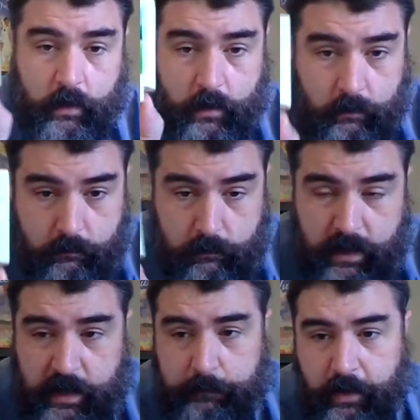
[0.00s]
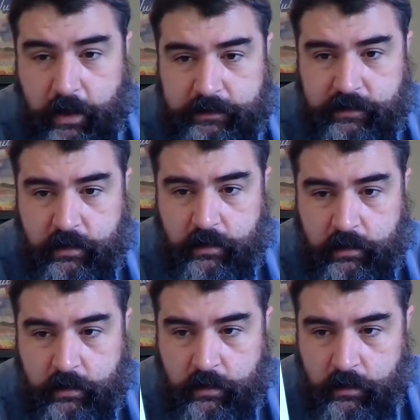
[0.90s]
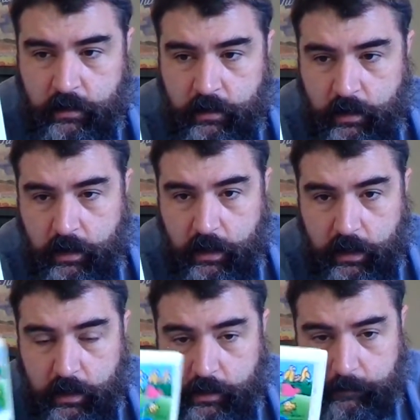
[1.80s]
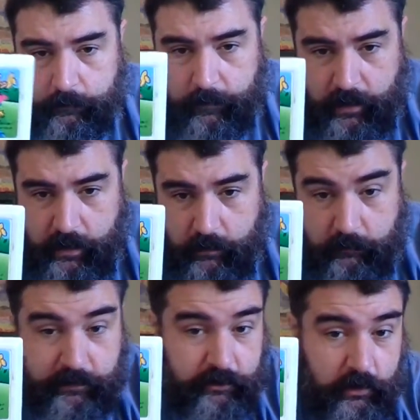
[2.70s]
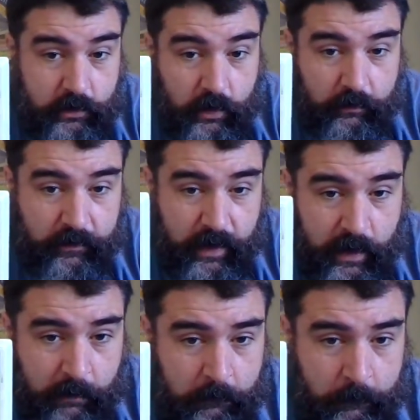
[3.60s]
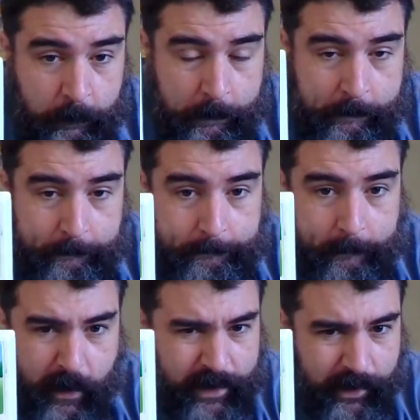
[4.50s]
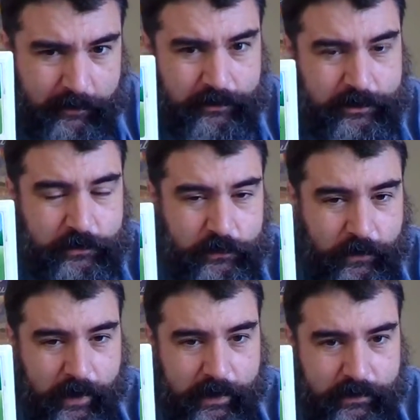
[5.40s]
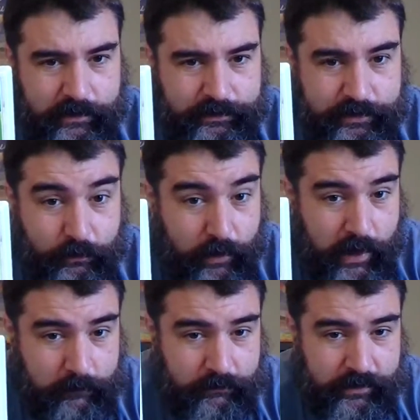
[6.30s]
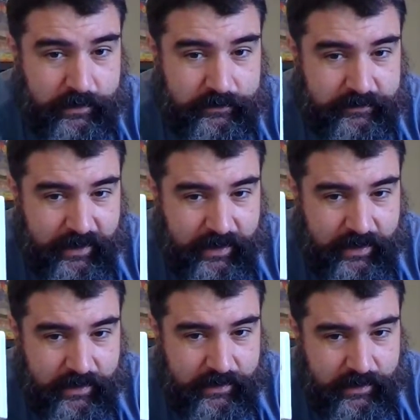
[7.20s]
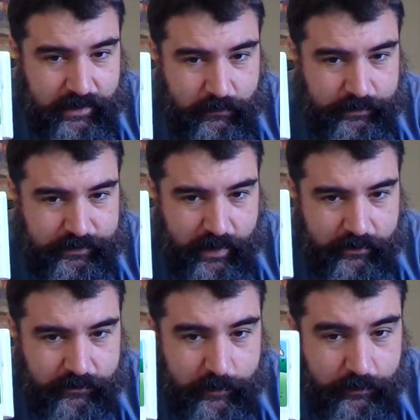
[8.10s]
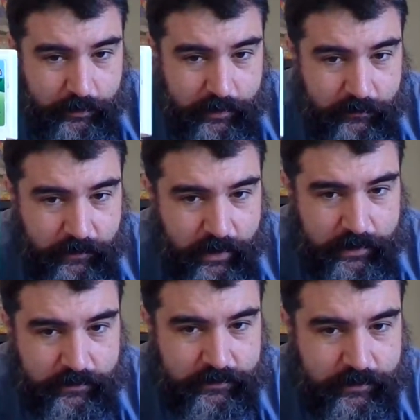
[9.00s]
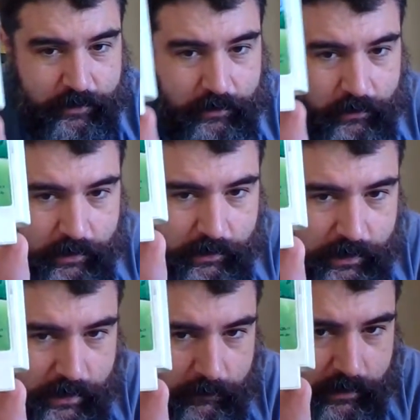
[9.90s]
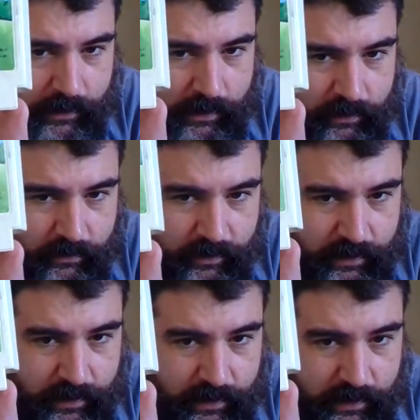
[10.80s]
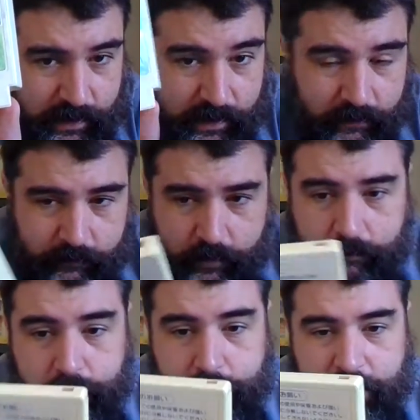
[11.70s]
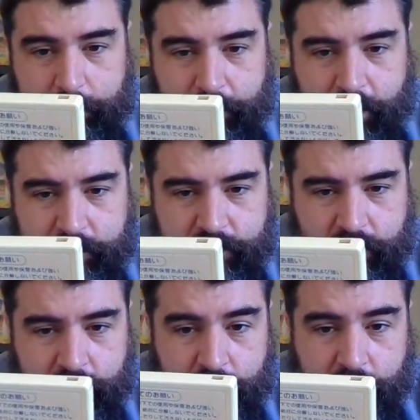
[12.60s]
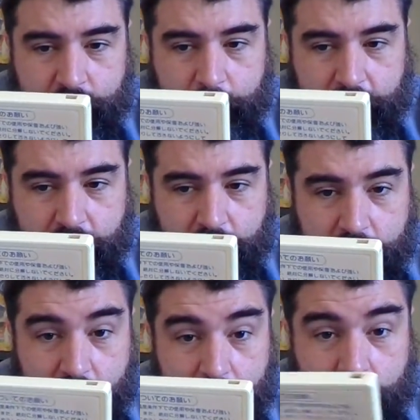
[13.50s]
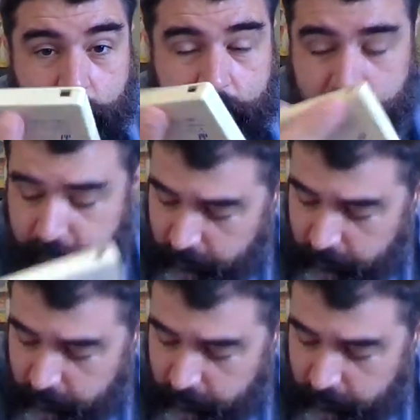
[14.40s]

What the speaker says: Mini Putt, a miniature golf game. I actually tried the ROM of this, and it was actually pretty fun. So I am glad that I have Mini Putt by A-Wave.